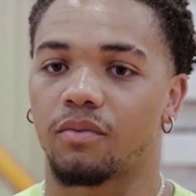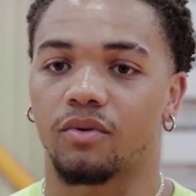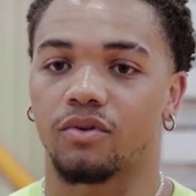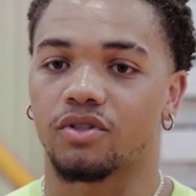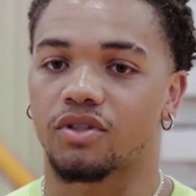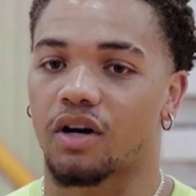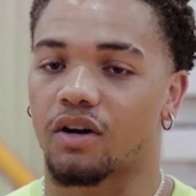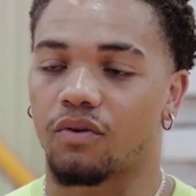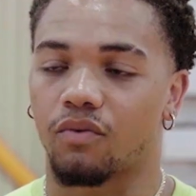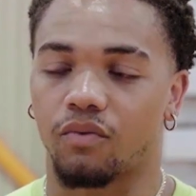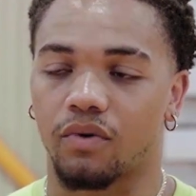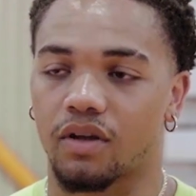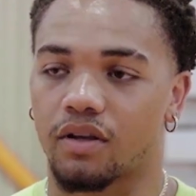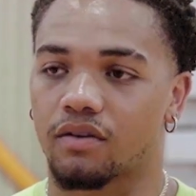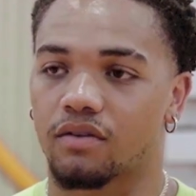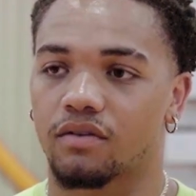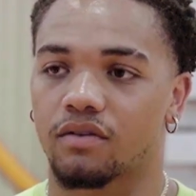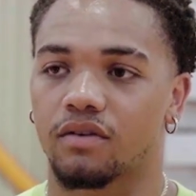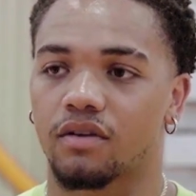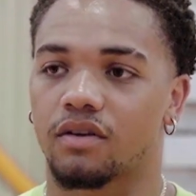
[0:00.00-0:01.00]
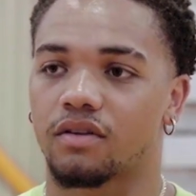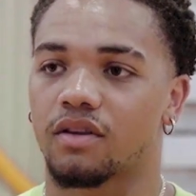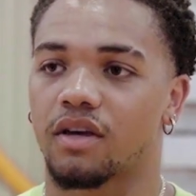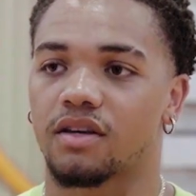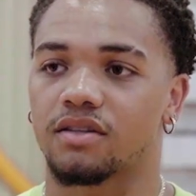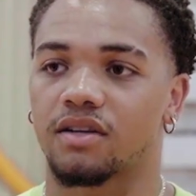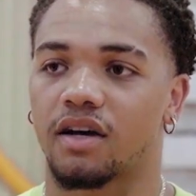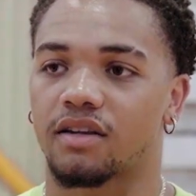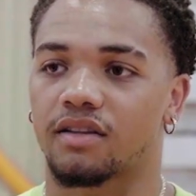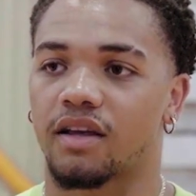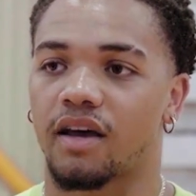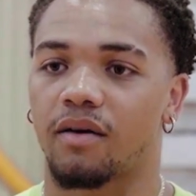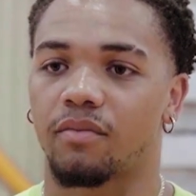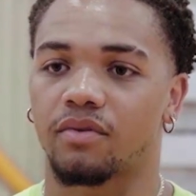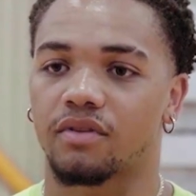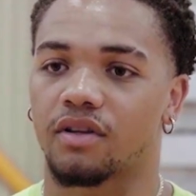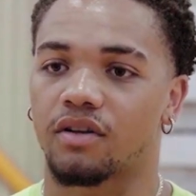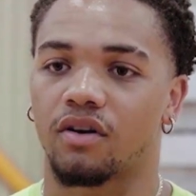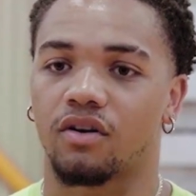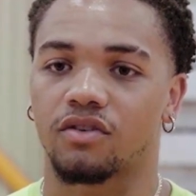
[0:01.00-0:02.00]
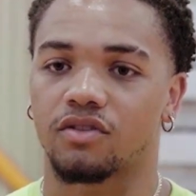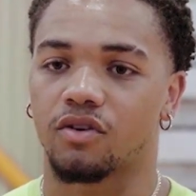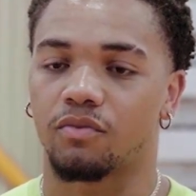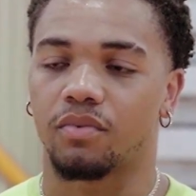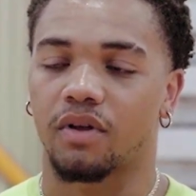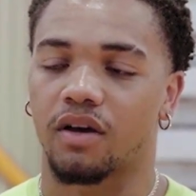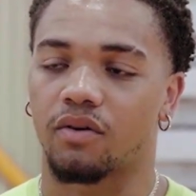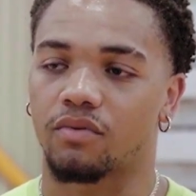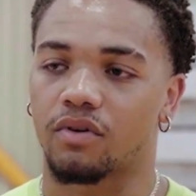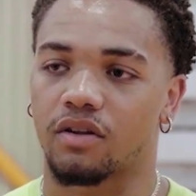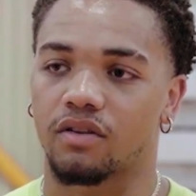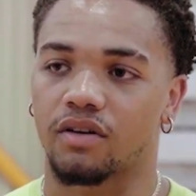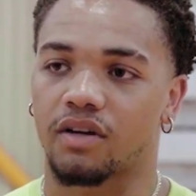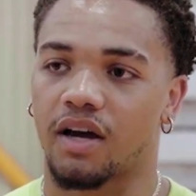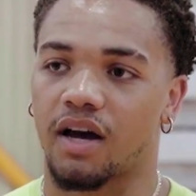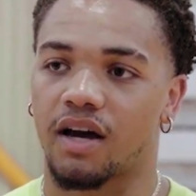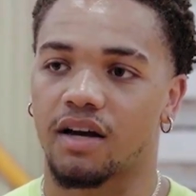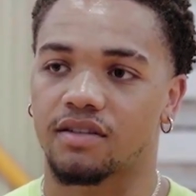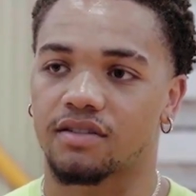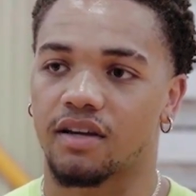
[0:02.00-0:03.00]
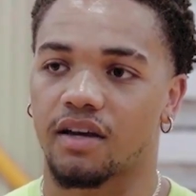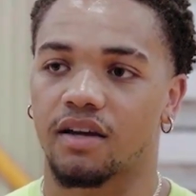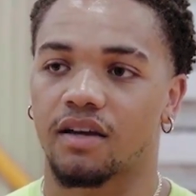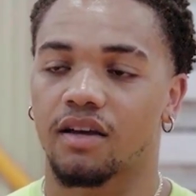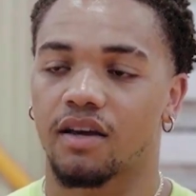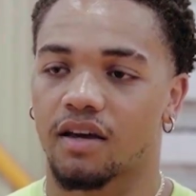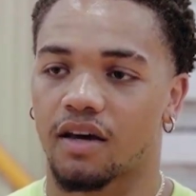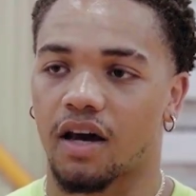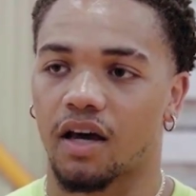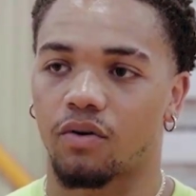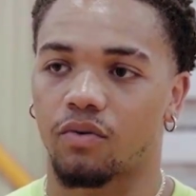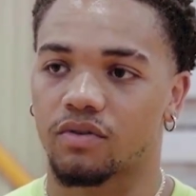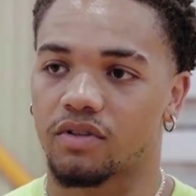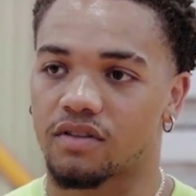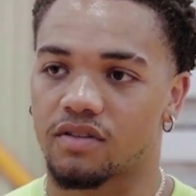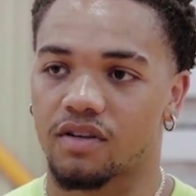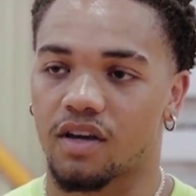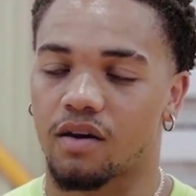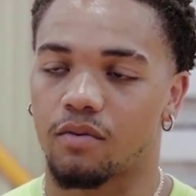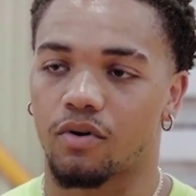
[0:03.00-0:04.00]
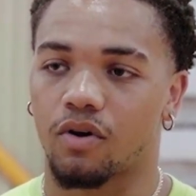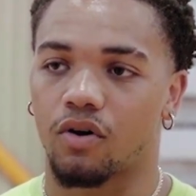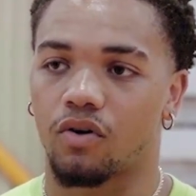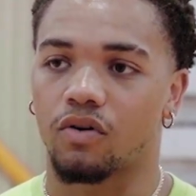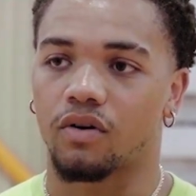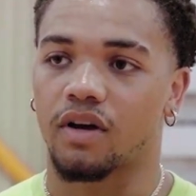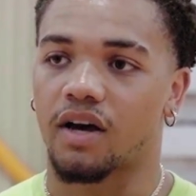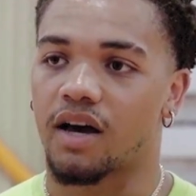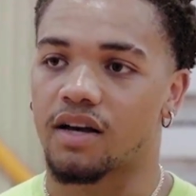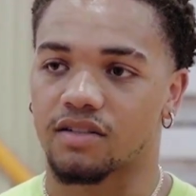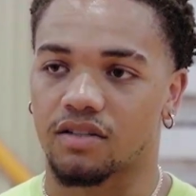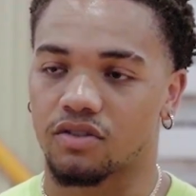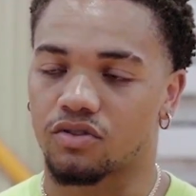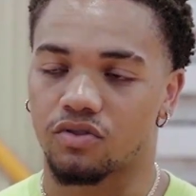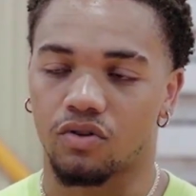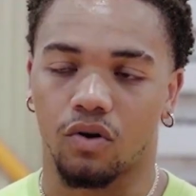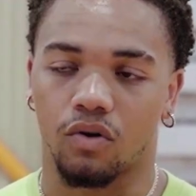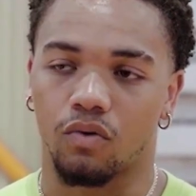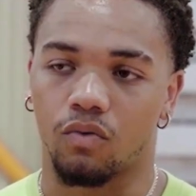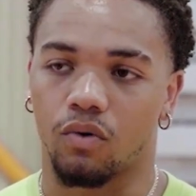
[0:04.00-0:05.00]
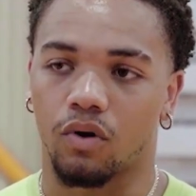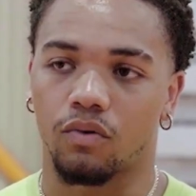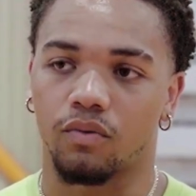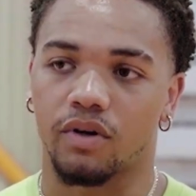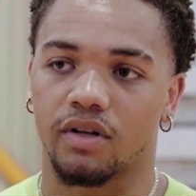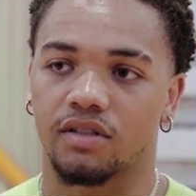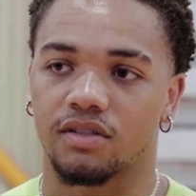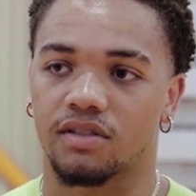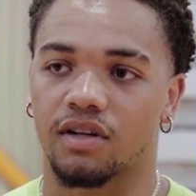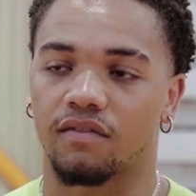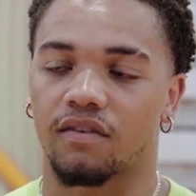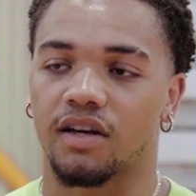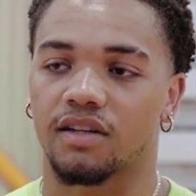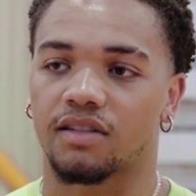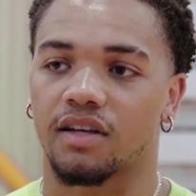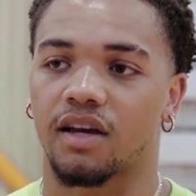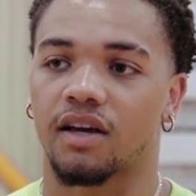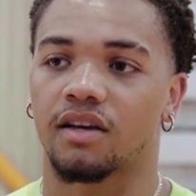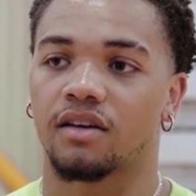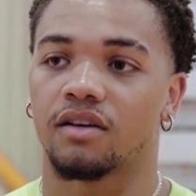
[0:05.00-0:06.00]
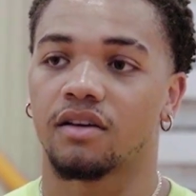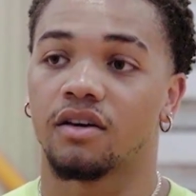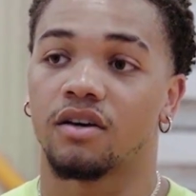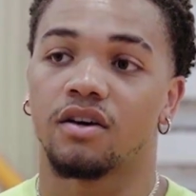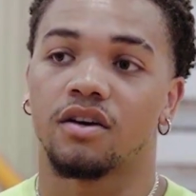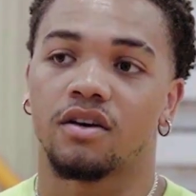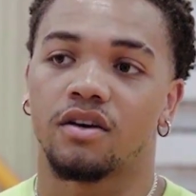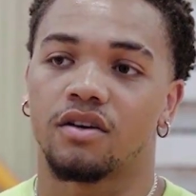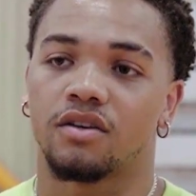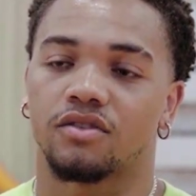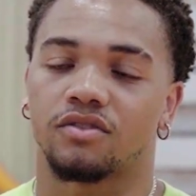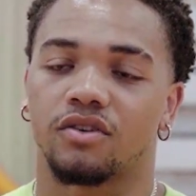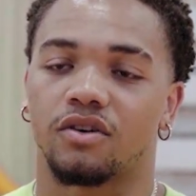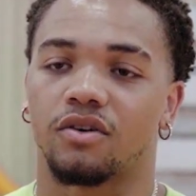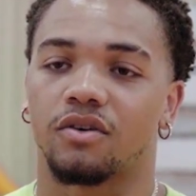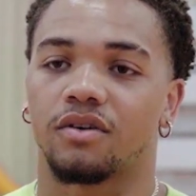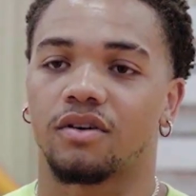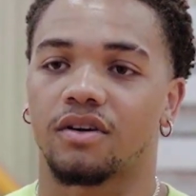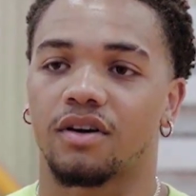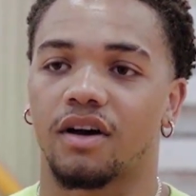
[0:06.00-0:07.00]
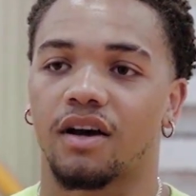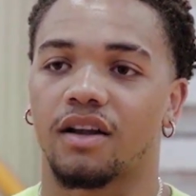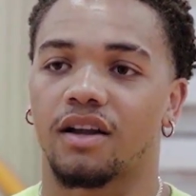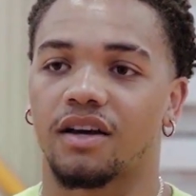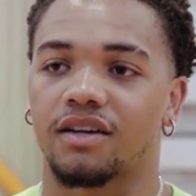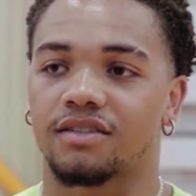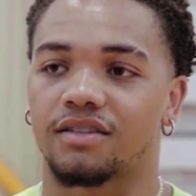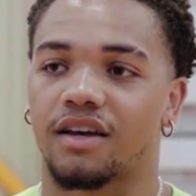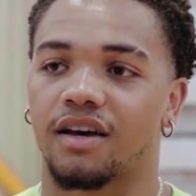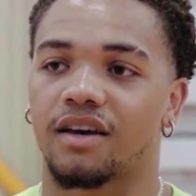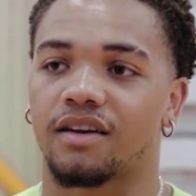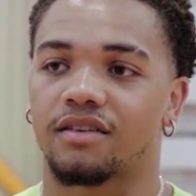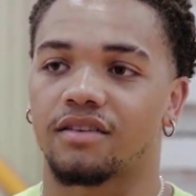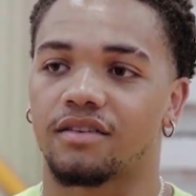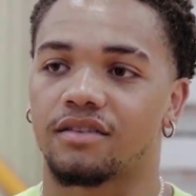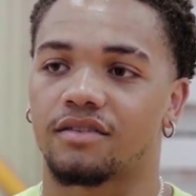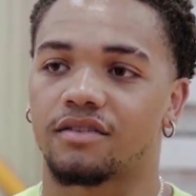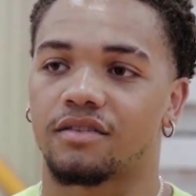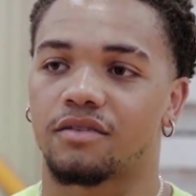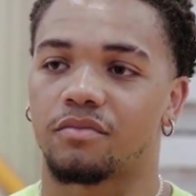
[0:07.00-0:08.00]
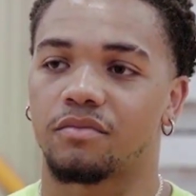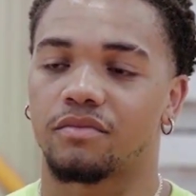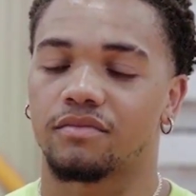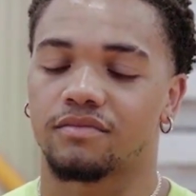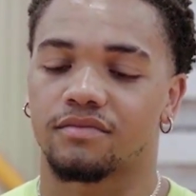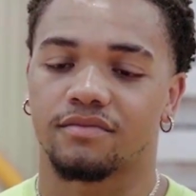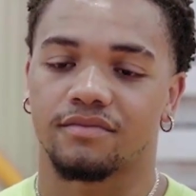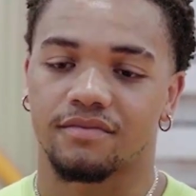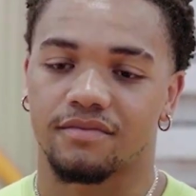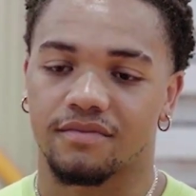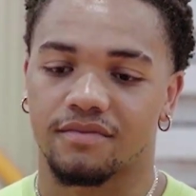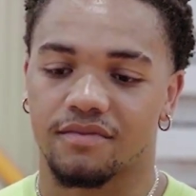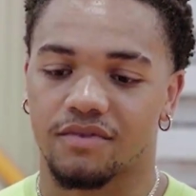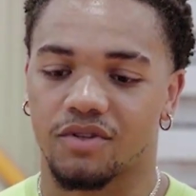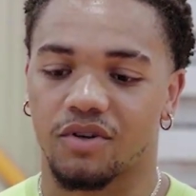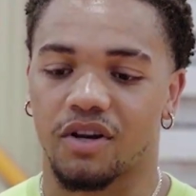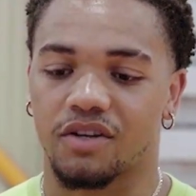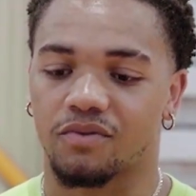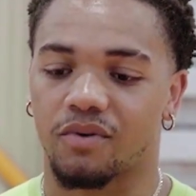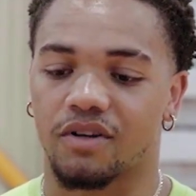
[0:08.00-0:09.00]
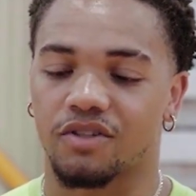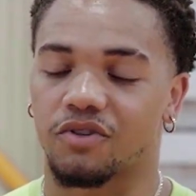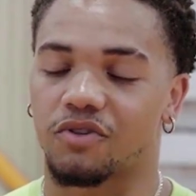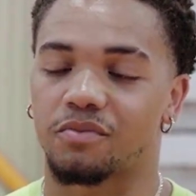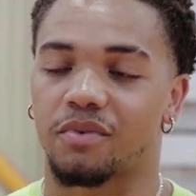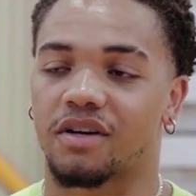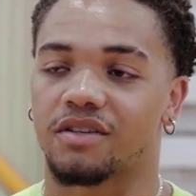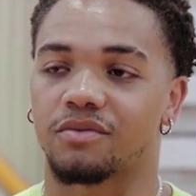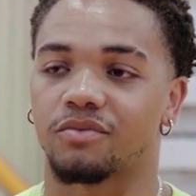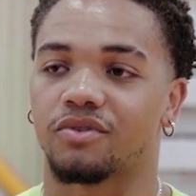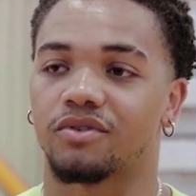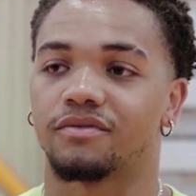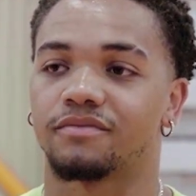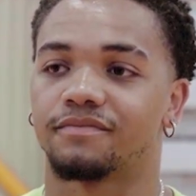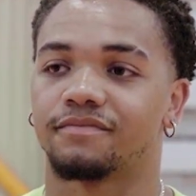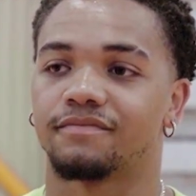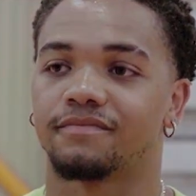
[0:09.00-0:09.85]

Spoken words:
able to try to win and things like that, but then also playing with other guys that kind of want the same goal and guys that you go to war with, stuff like that. So I like that, and so that's why I chose basketball.